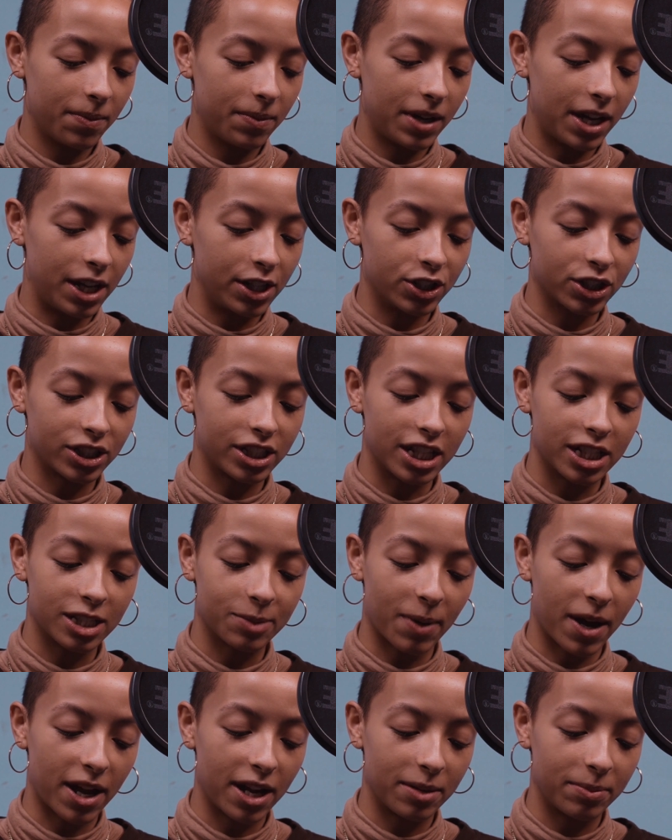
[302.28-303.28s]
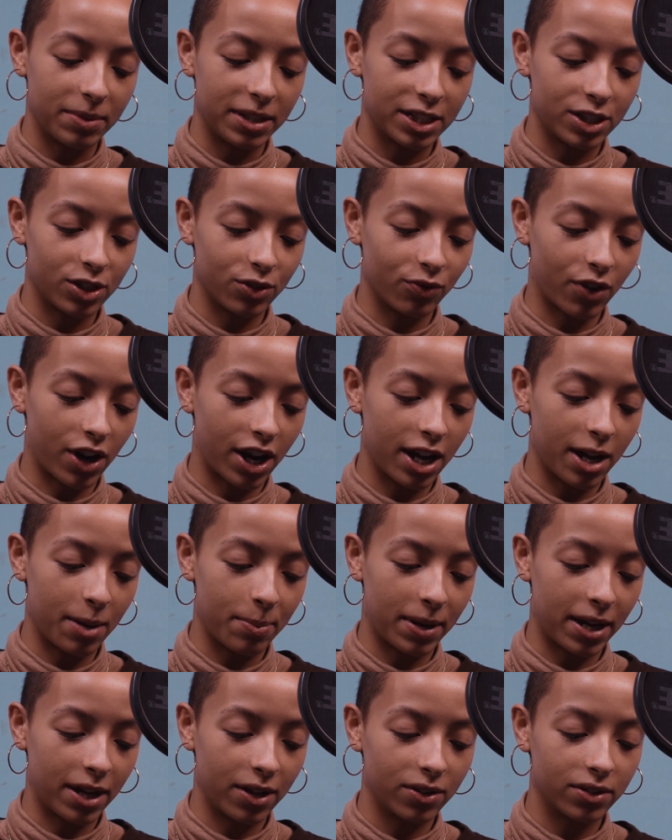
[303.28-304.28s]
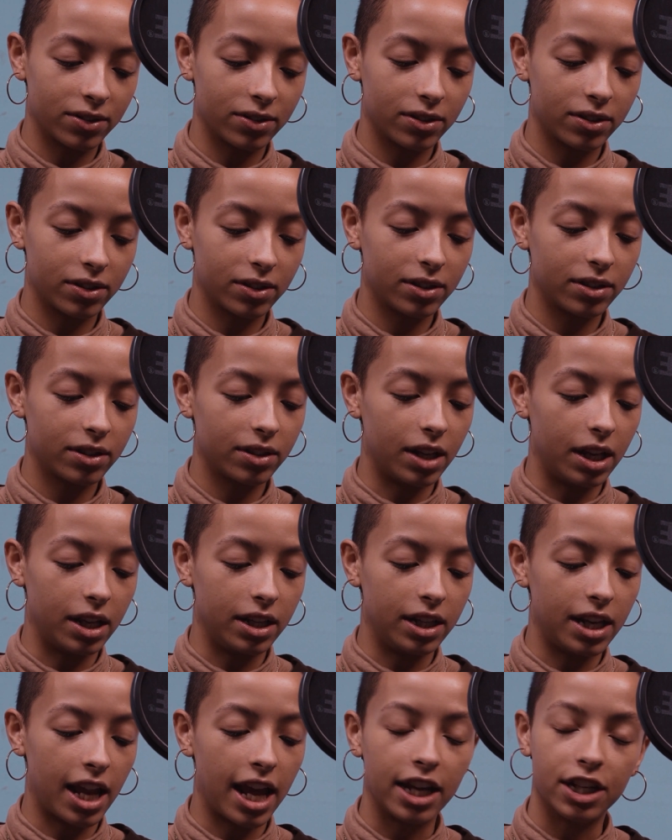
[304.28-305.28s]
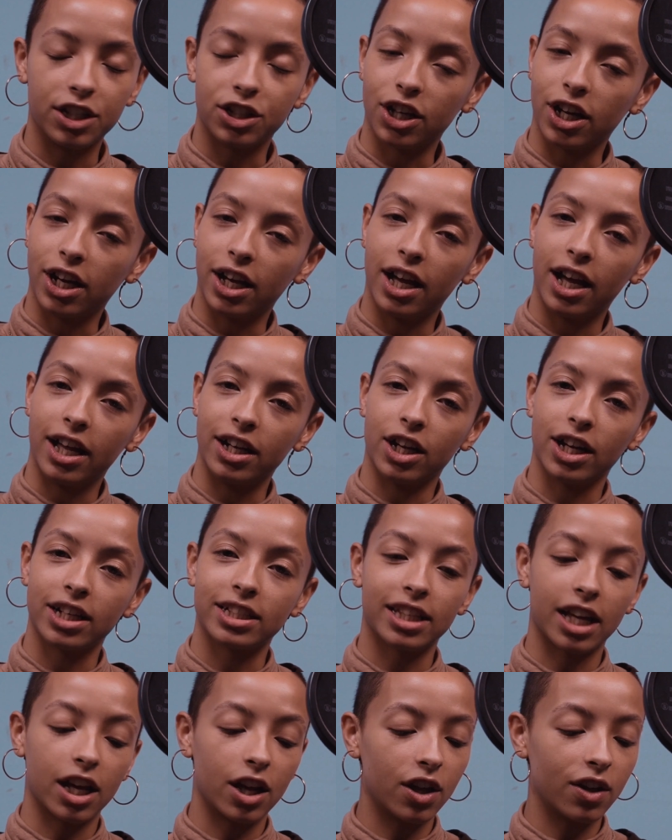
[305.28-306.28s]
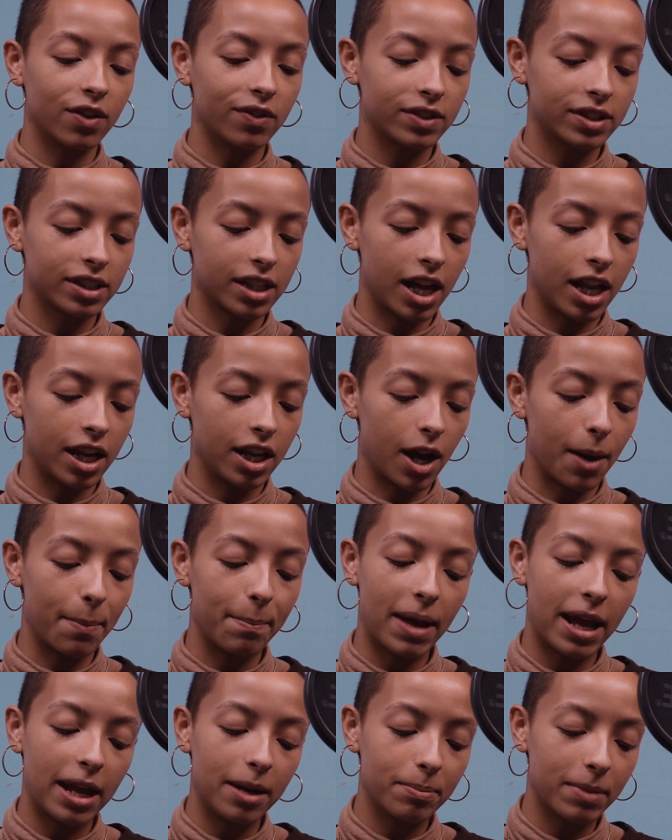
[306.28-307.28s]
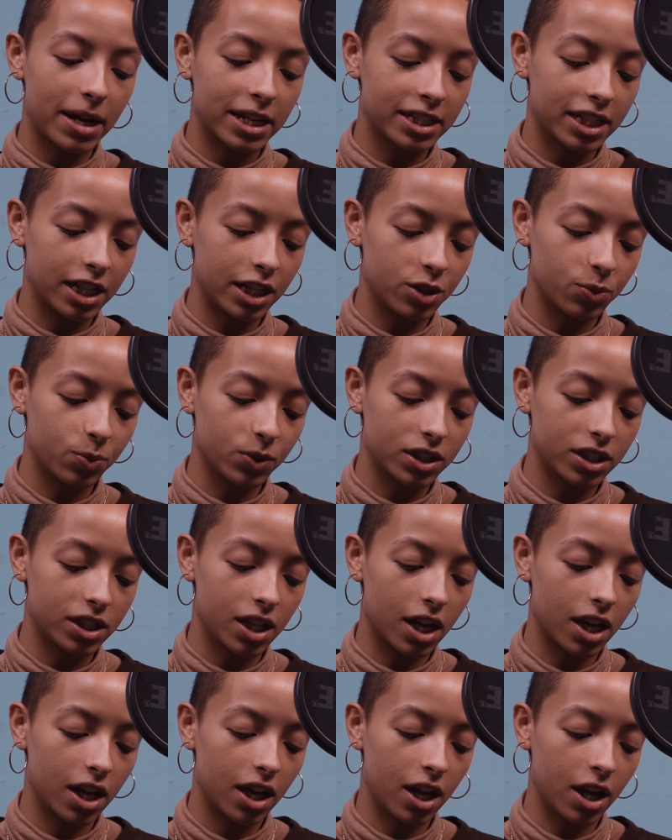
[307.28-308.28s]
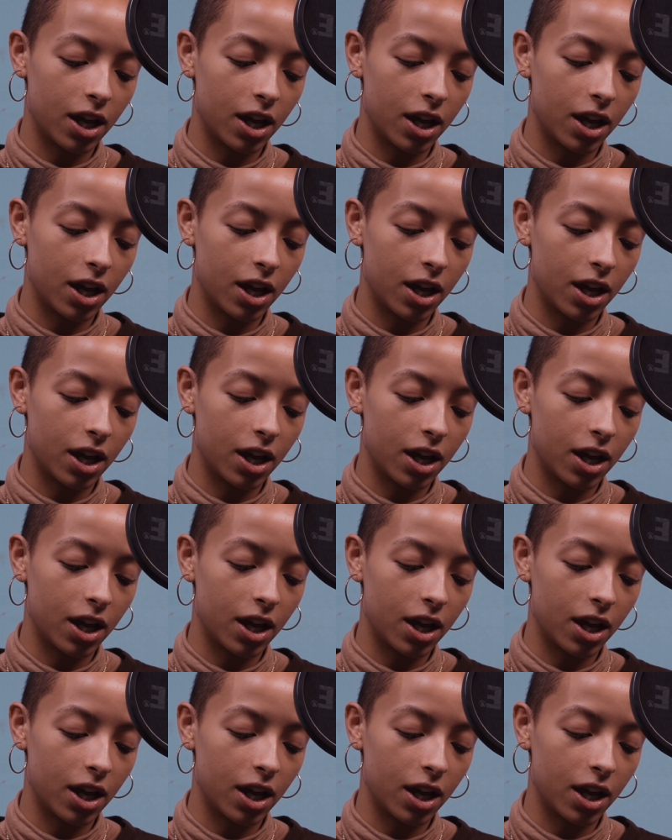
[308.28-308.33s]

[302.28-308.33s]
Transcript: it just inspired me to write about nature and ourselves. And our main message was that